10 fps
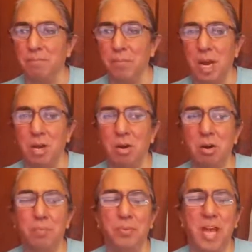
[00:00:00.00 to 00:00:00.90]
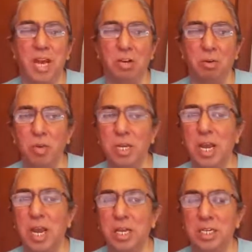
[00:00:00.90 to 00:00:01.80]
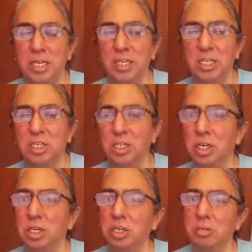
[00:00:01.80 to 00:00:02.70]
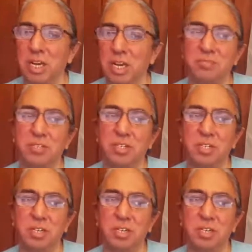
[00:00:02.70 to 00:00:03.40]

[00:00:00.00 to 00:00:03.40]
I hope that your weekend is good and restful.